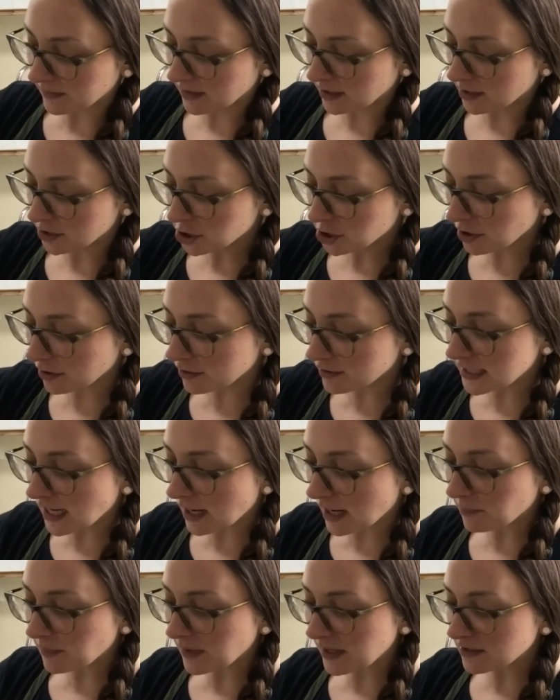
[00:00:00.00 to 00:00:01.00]
The sugar
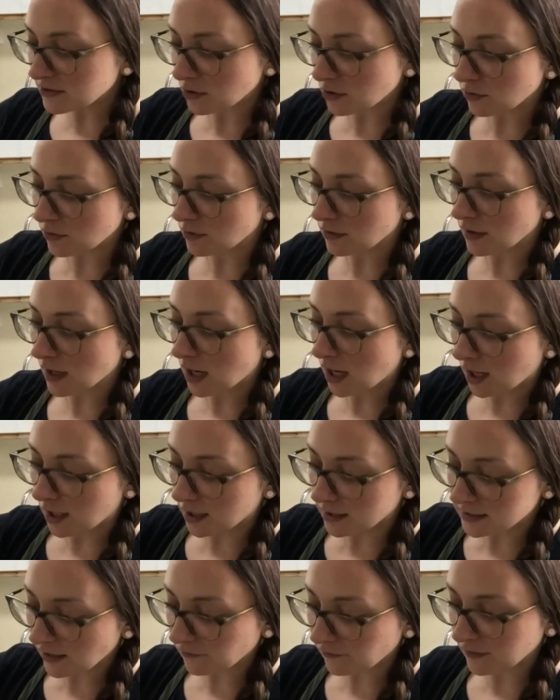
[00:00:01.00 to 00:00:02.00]
snap peas are
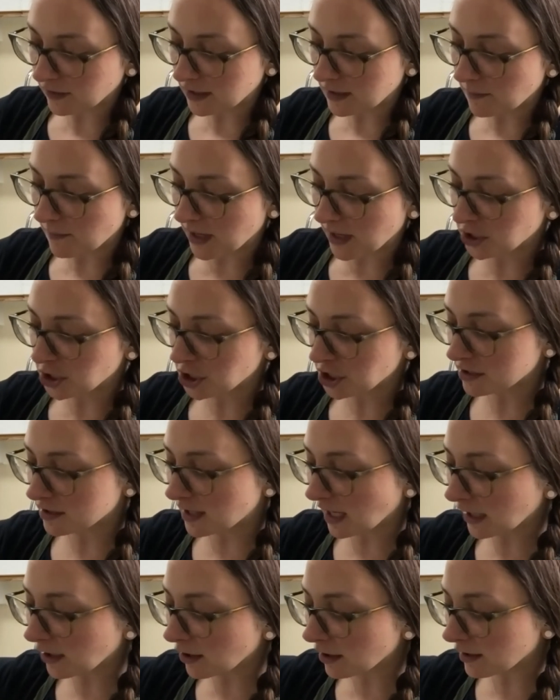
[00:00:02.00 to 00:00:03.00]
definitely much
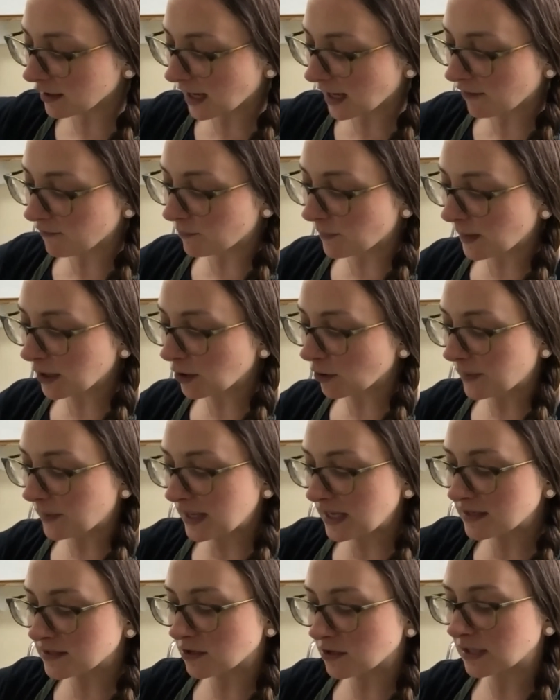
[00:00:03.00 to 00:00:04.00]
thicker and have bigger
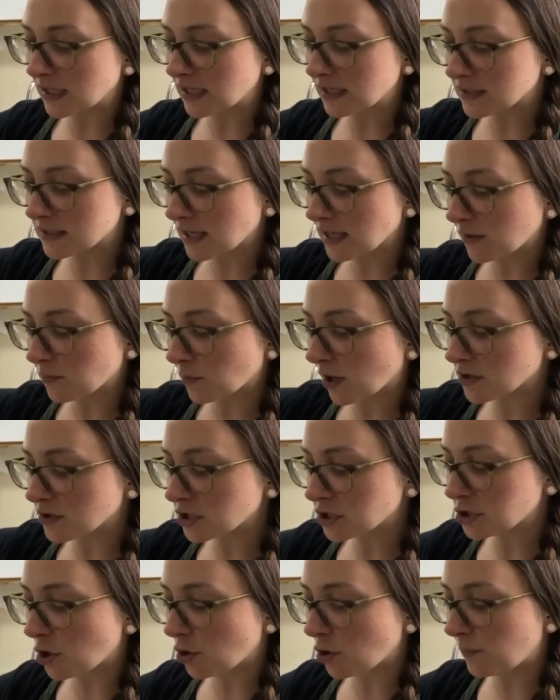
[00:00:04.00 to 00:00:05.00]
peas on the inside, where our
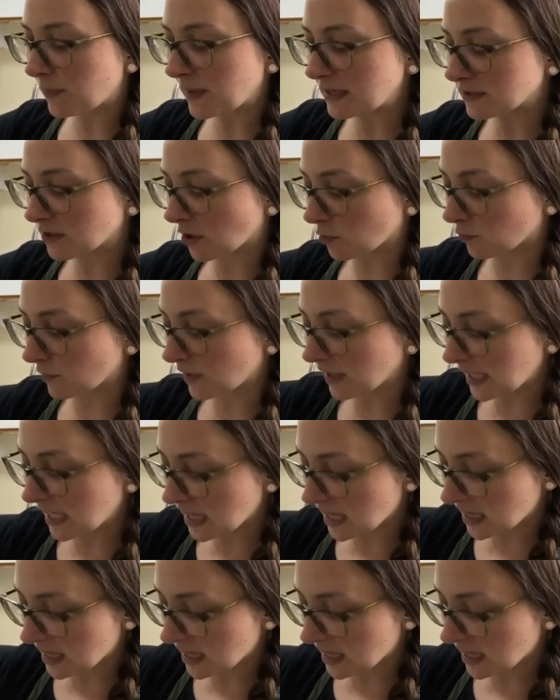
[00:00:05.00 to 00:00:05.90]
snow peas are really